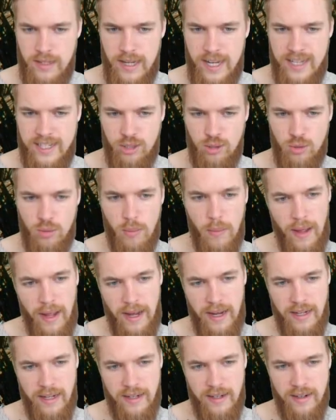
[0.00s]

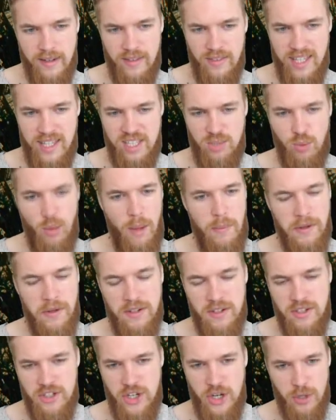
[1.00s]
Nettlebane. This
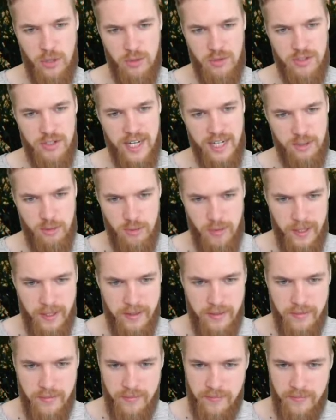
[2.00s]
weapon shows Nettlebane.